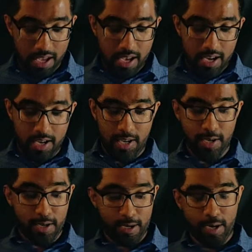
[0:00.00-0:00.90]

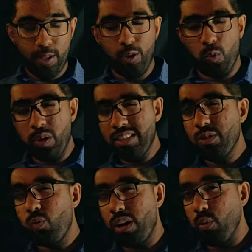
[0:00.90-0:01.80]
The reason
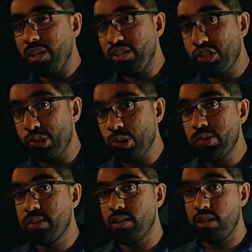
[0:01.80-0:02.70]
why we choose